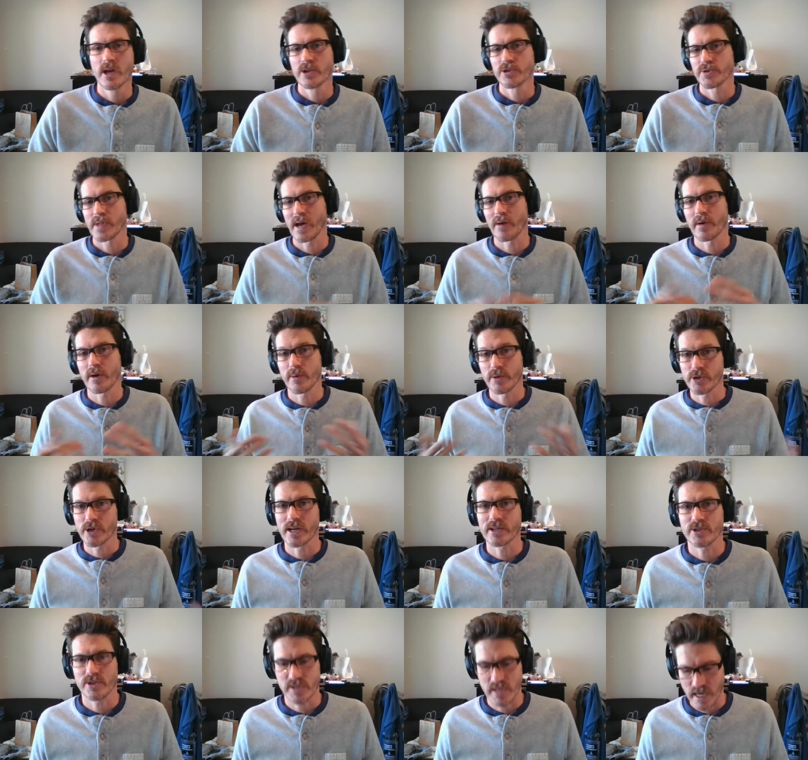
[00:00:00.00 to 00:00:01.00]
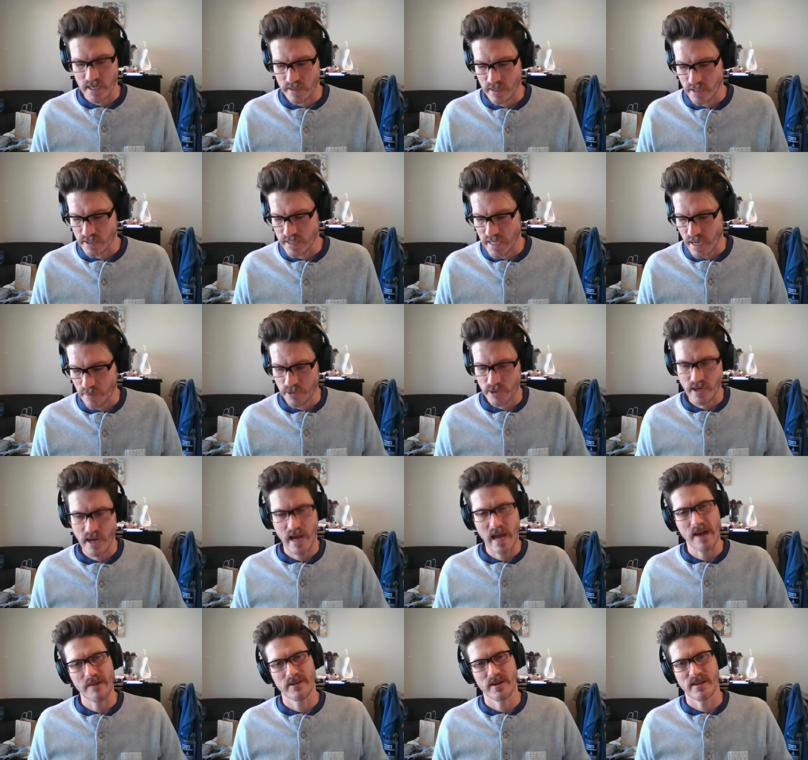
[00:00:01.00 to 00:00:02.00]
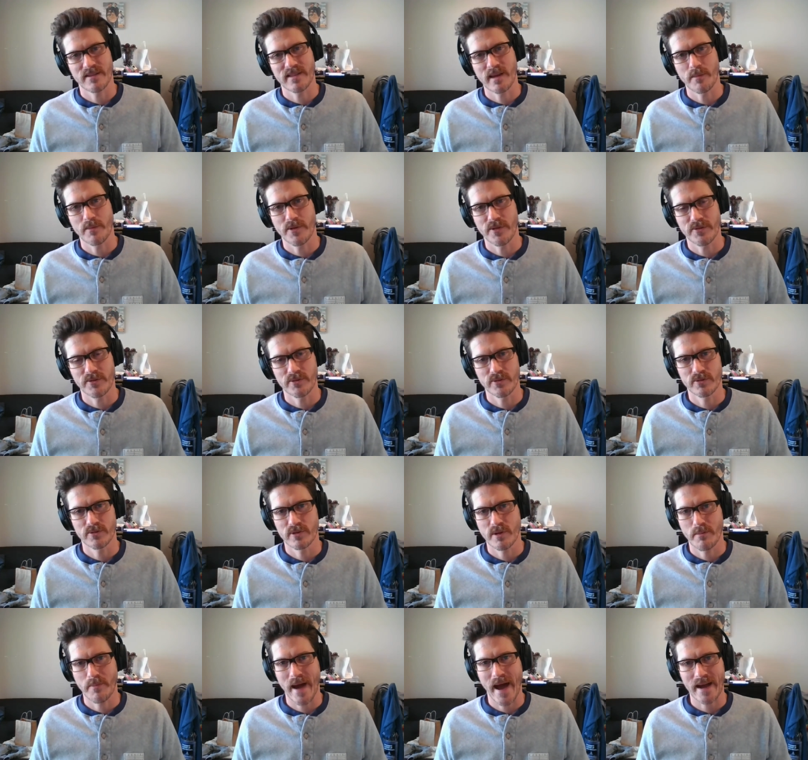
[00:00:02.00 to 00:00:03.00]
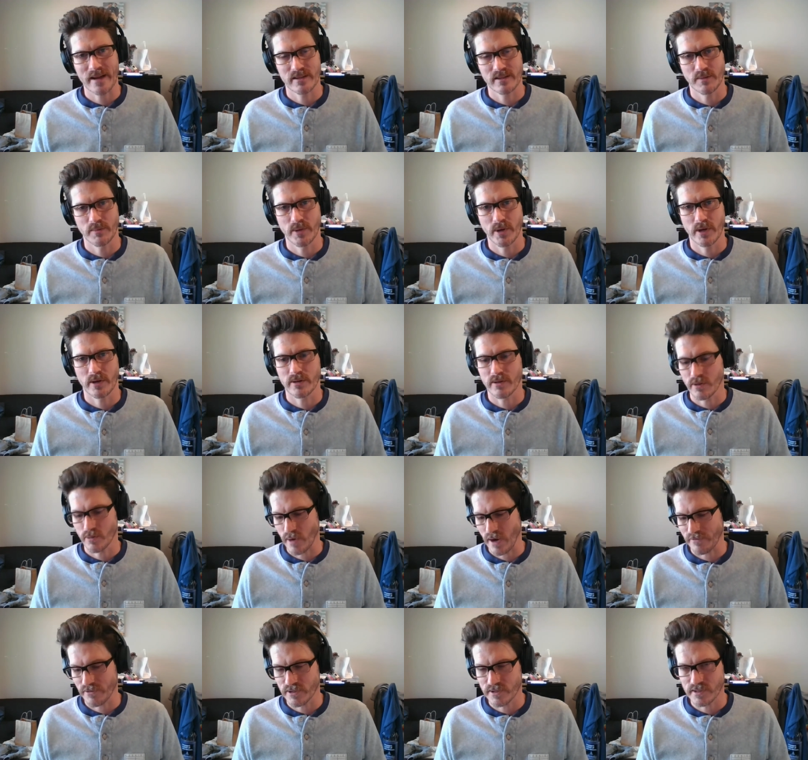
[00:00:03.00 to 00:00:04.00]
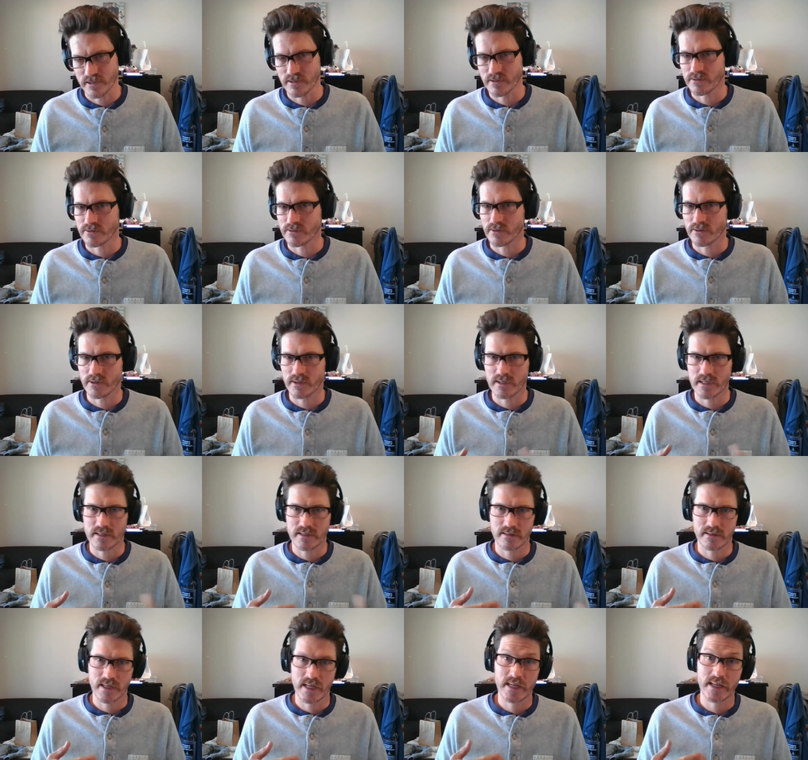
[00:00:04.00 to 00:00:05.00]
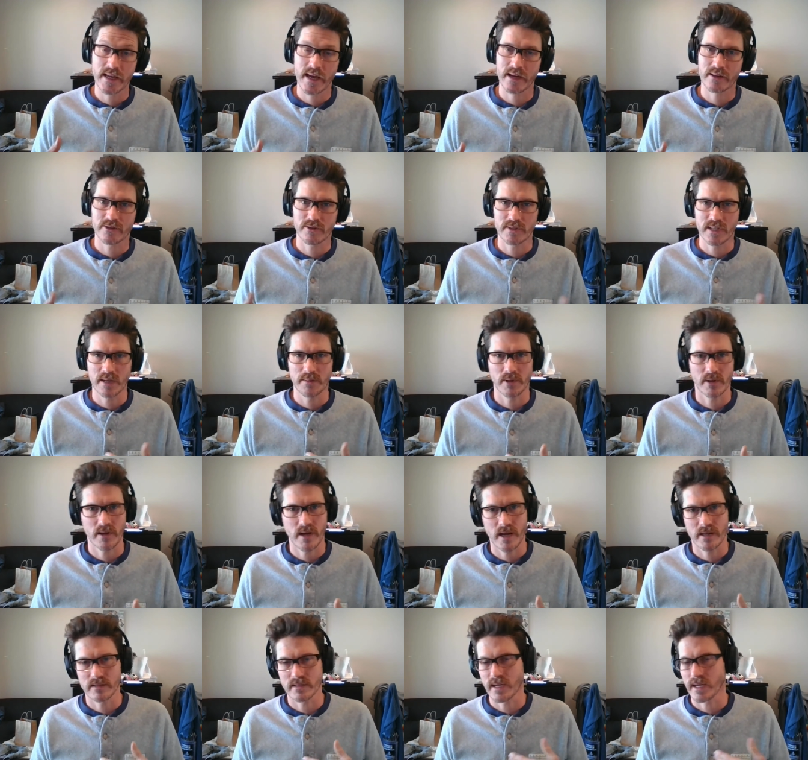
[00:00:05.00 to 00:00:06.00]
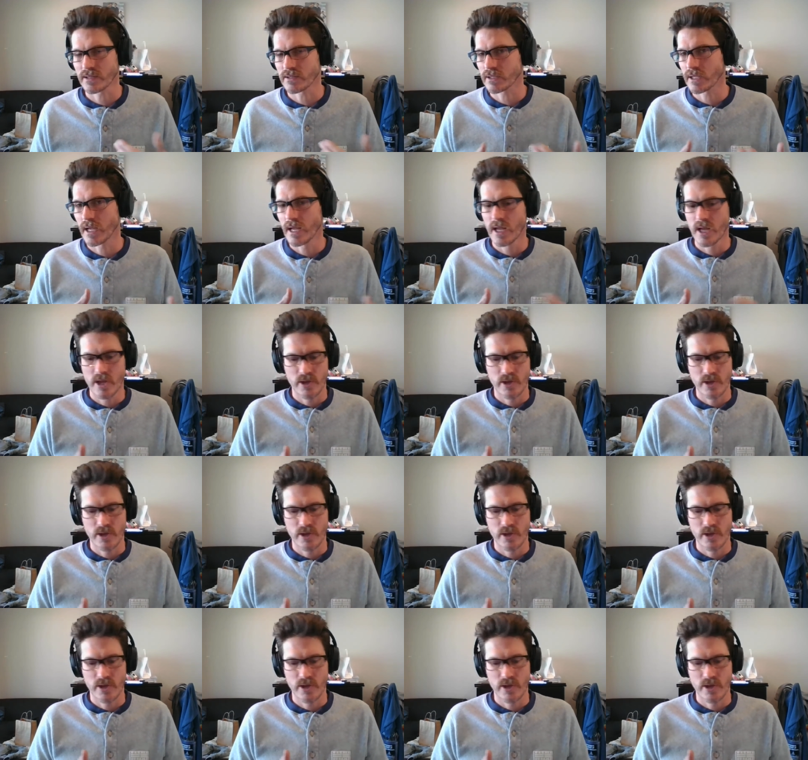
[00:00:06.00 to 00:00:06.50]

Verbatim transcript: So that way, when you're actually taking the exam, you're not having to thumb through the back of the book or the references or the index or table of contents.